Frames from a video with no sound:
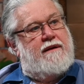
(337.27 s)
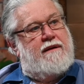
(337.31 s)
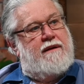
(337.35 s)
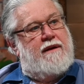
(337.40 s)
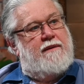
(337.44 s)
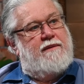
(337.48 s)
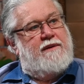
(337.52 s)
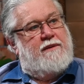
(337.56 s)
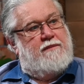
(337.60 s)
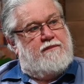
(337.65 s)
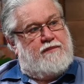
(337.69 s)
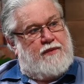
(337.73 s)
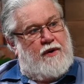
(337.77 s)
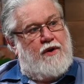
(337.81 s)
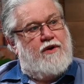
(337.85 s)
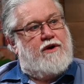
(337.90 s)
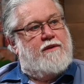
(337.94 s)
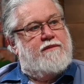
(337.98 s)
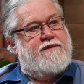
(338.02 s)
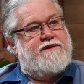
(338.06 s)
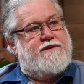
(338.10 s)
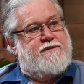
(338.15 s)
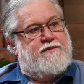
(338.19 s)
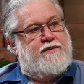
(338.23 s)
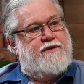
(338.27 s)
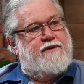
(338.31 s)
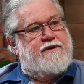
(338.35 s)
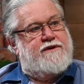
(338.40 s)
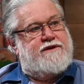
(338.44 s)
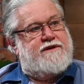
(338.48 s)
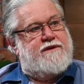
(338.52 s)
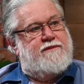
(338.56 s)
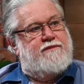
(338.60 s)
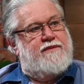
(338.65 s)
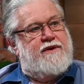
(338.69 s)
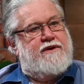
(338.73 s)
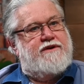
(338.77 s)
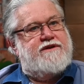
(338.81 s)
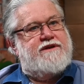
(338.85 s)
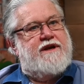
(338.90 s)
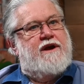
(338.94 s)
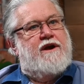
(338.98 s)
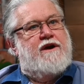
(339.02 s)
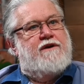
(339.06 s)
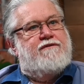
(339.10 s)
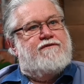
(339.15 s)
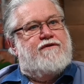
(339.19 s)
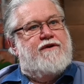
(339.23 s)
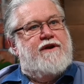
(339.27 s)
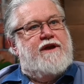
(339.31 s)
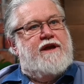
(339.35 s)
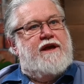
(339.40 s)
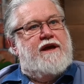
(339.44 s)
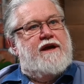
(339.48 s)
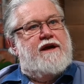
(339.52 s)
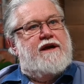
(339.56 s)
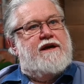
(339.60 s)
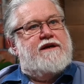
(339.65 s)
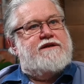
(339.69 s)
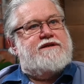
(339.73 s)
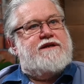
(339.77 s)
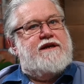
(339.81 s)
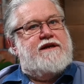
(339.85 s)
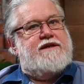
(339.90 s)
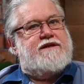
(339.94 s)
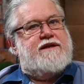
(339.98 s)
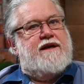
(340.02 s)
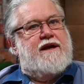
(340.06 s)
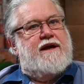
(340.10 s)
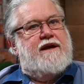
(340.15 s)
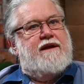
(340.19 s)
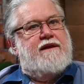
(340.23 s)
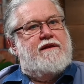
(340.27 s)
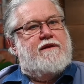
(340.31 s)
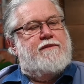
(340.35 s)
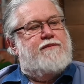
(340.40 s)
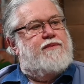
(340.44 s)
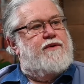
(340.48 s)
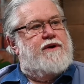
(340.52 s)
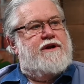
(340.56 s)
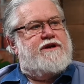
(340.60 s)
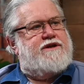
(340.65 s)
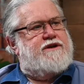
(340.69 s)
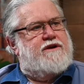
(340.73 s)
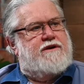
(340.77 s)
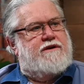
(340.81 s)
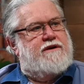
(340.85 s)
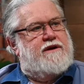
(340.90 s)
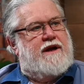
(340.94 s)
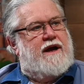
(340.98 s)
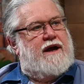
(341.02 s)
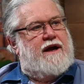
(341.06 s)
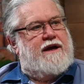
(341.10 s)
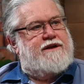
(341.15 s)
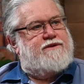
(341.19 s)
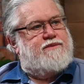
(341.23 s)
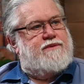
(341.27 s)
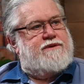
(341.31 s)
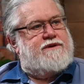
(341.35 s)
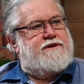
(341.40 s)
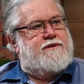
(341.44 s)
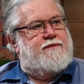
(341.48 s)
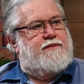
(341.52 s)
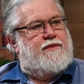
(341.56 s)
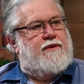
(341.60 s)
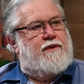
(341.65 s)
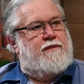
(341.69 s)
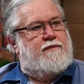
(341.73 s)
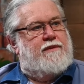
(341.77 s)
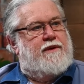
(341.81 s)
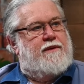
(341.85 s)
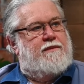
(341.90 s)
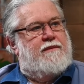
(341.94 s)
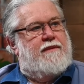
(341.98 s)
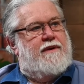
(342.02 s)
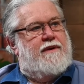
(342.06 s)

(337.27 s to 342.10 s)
I mean, it broke him as a person, because for years he'd saying, the British are good guys, what's the problem?